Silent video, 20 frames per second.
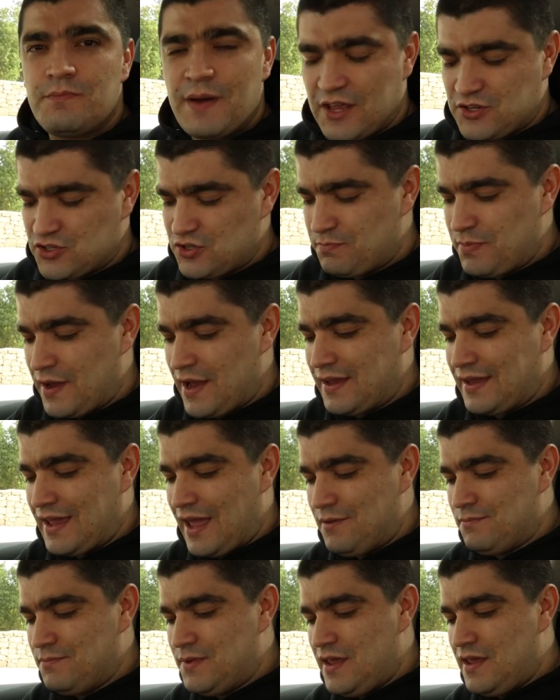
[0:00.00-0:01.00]
battery pack
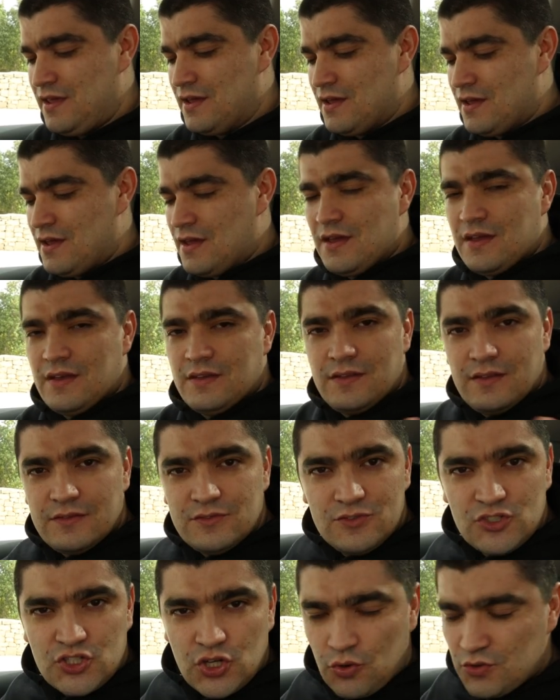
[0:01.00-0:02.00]
can be
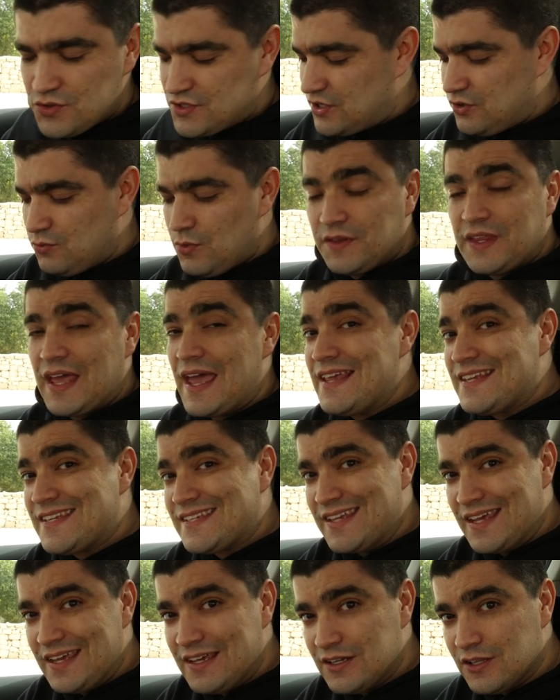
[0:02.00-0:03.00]
chosen with a
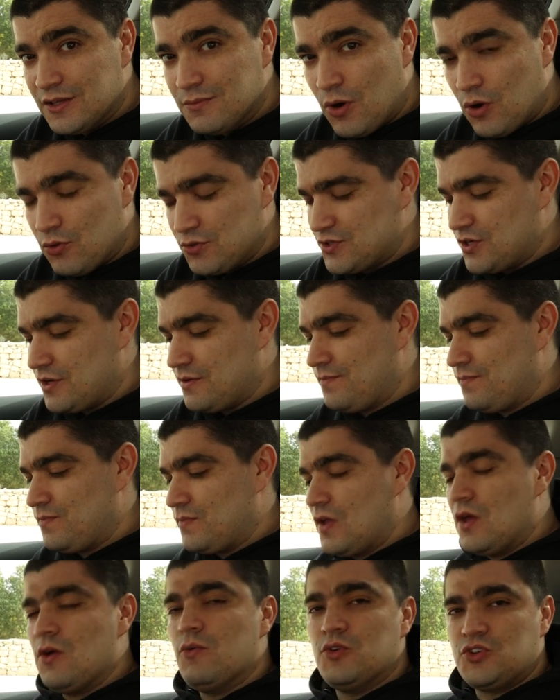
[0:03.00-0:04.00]
single motor,
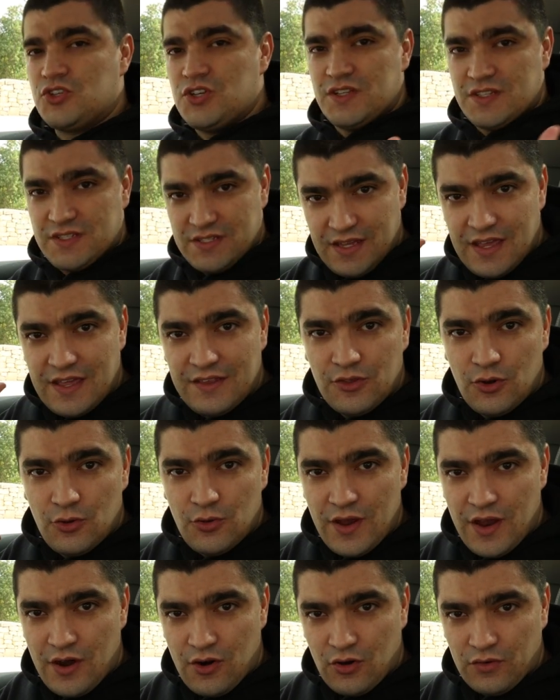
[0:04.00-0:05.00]
which is in the
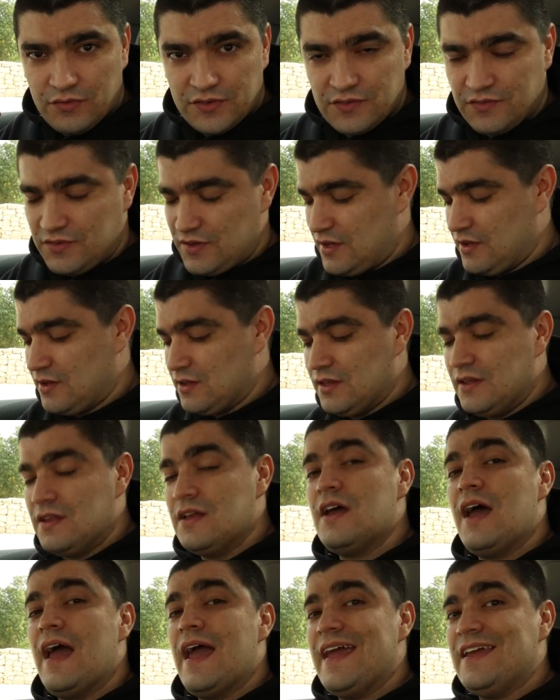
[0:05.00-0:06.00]
rear of the vehicle,
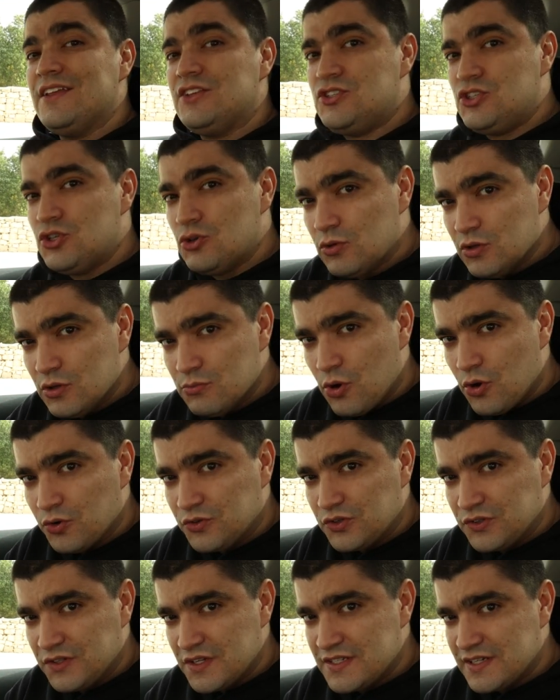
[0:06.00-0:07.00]
a dual
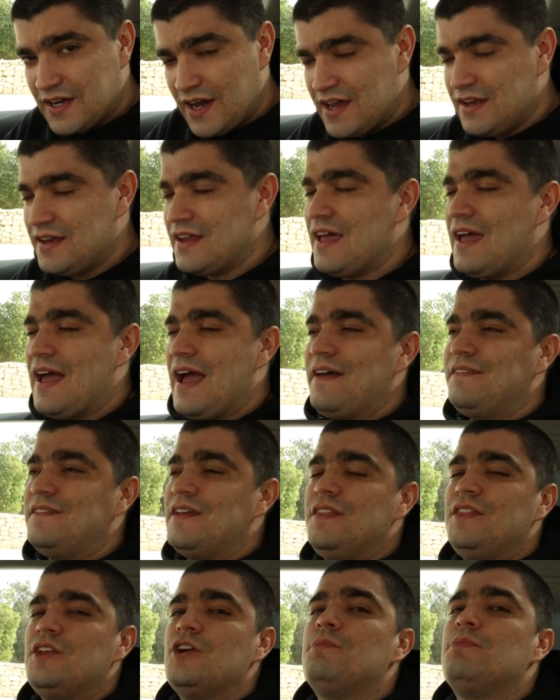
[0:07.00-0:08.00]
motor design, and
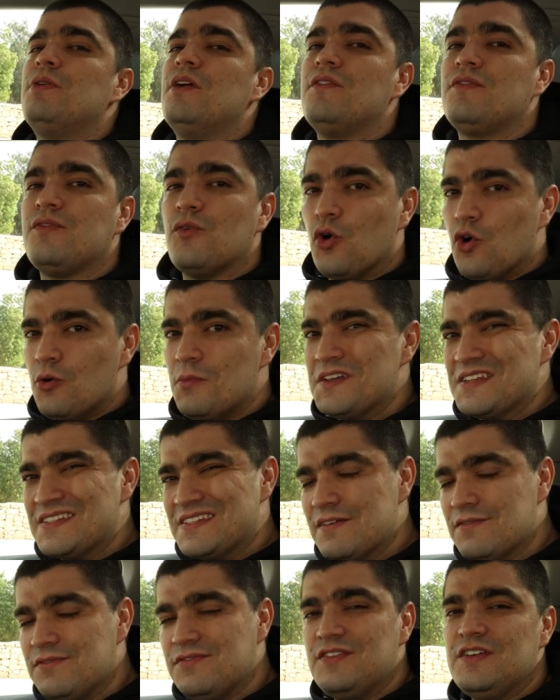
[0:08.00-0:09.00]
then their
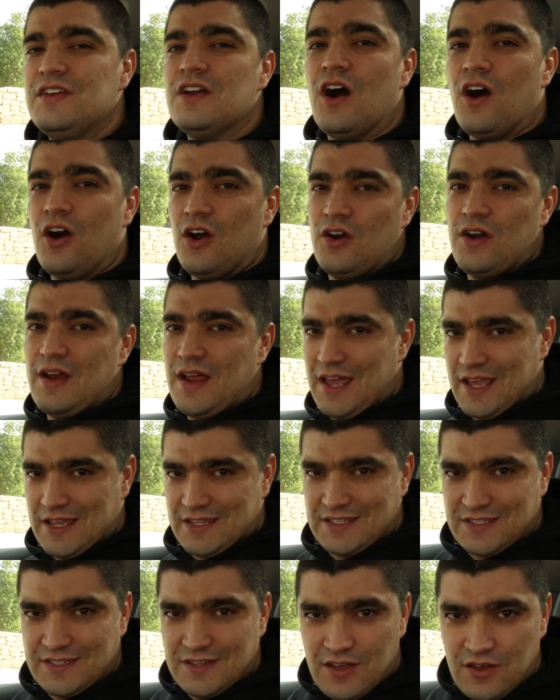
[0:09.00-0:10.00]
performance
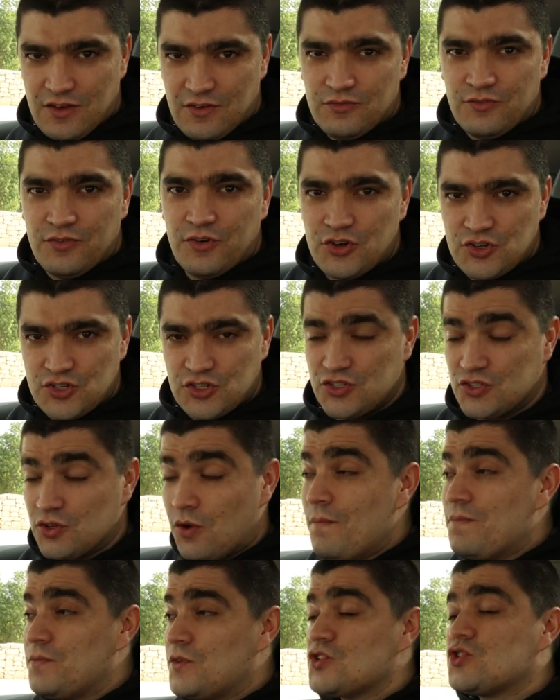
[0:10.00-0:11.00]
VRS version.
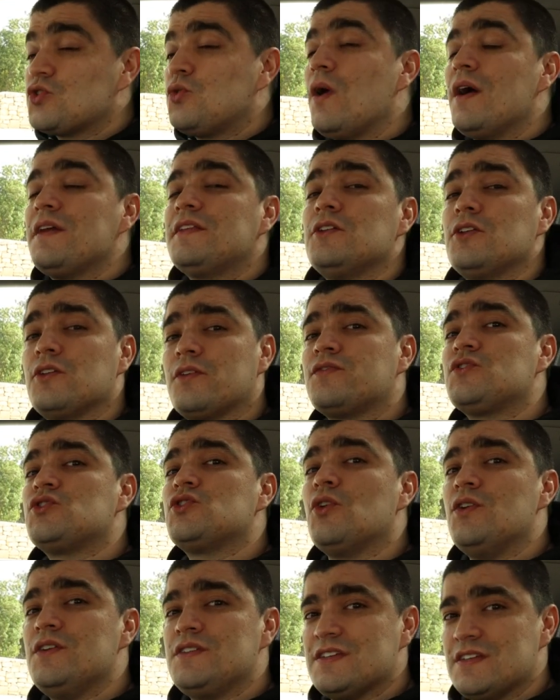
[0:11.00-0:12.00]
So there's quite a lot of
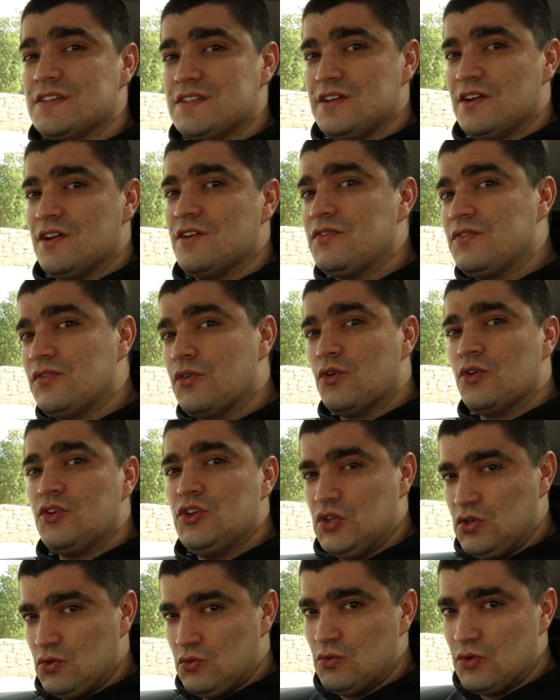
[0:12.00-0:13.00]
choices here for
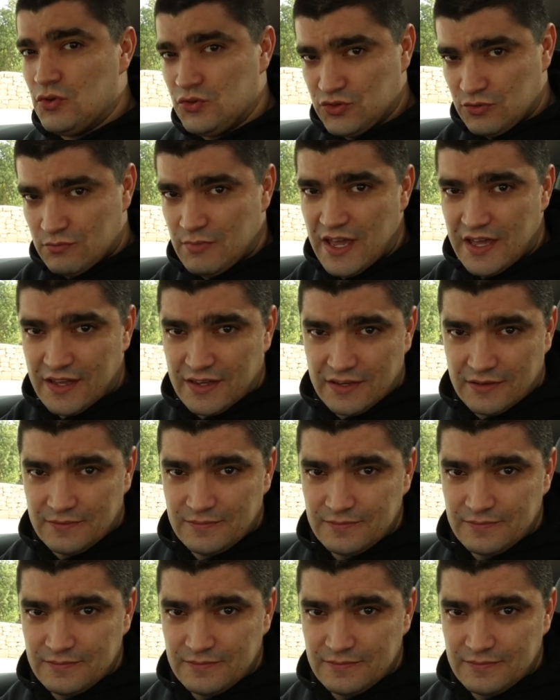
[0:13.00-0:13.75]
you to make.